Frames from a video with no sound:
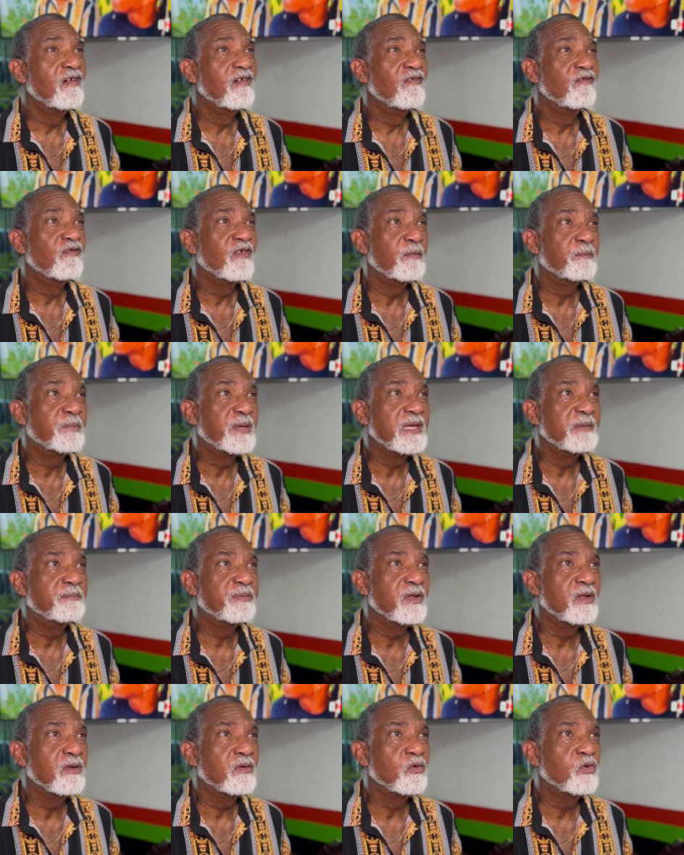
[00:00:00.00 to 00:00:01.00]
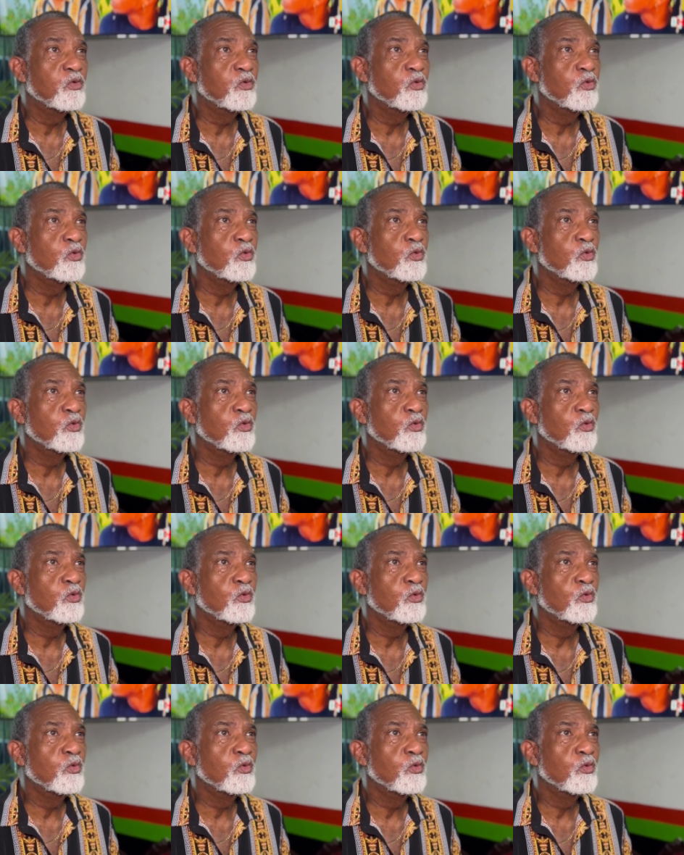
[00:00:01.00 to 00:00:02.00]
for people who
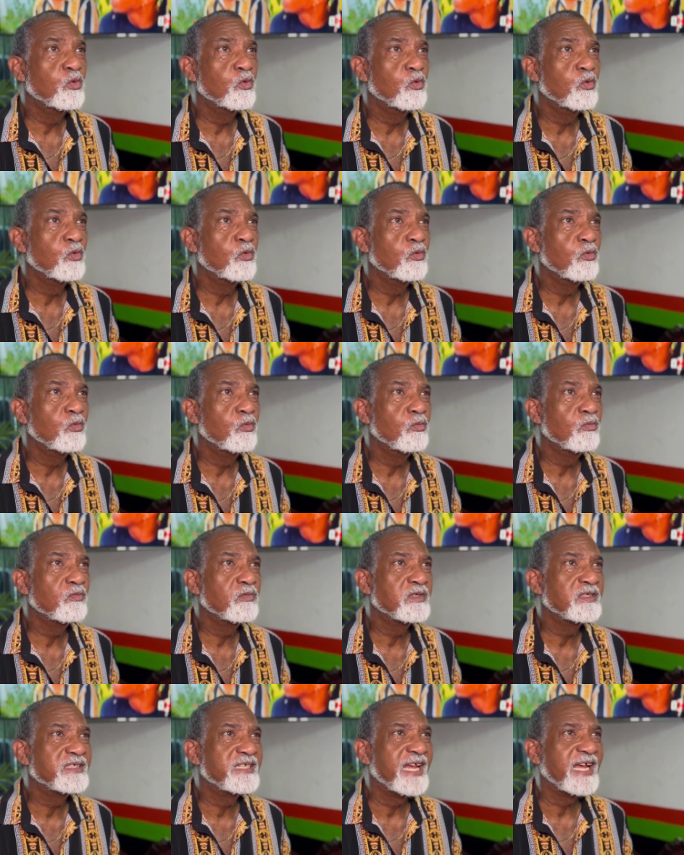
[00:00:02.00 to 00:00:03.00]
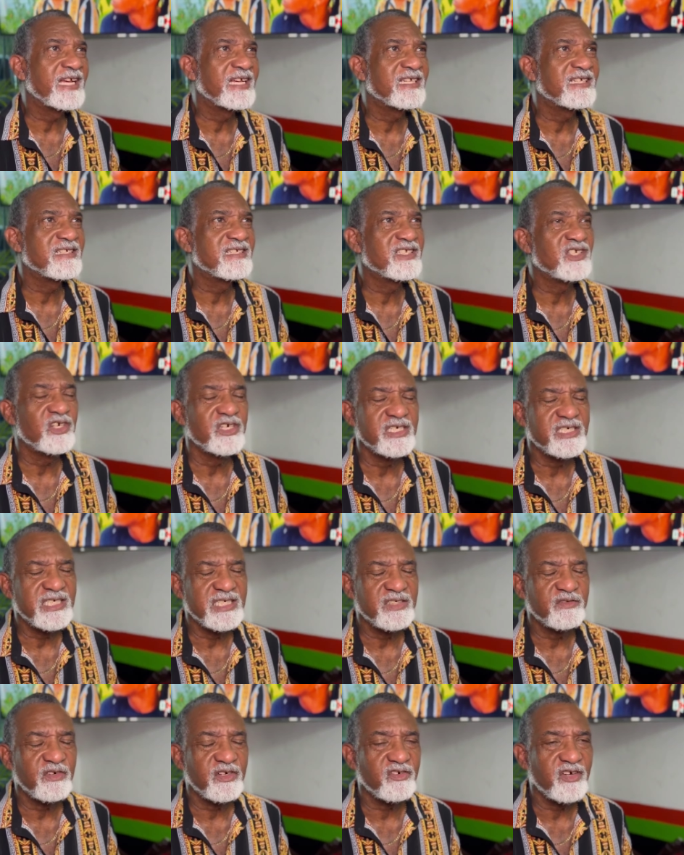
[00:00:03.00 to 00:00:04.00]
take certain
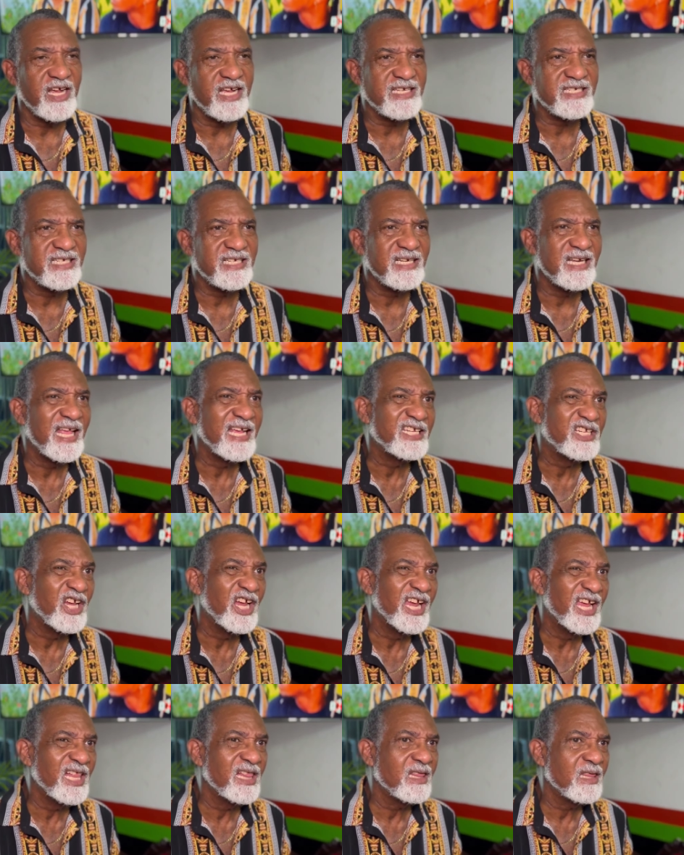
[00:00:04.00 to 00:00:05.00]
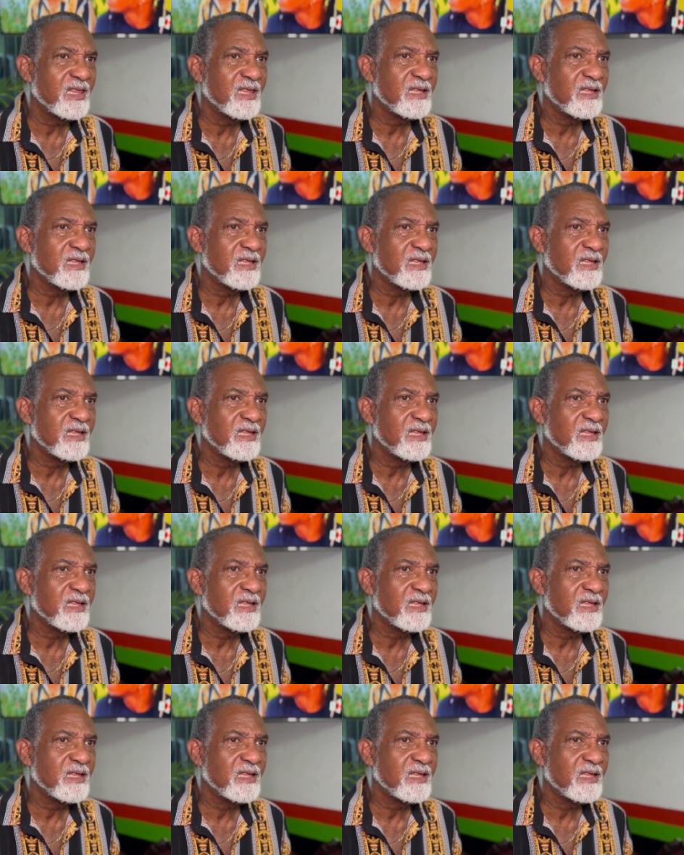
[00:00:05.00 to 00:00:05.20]
things for granted, like your health,